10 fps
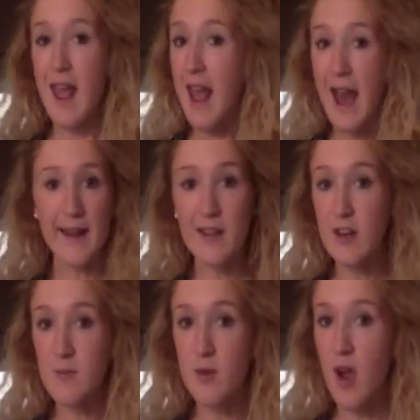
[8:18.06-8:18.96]
add a
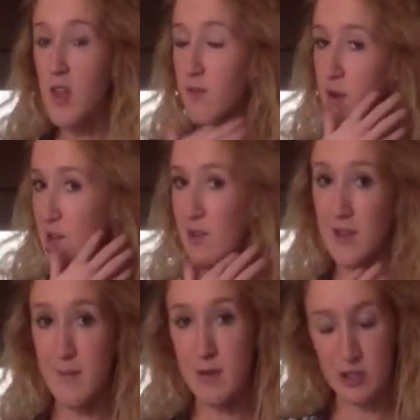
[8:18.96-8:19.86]
little more olive oil or
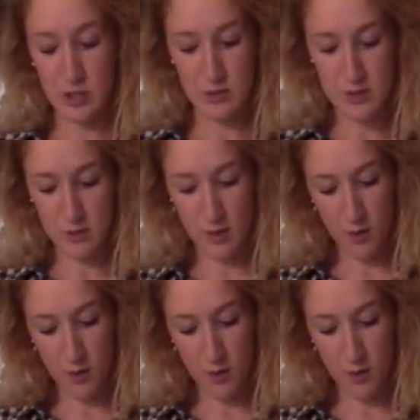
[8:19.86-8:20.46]
lemon juice to it,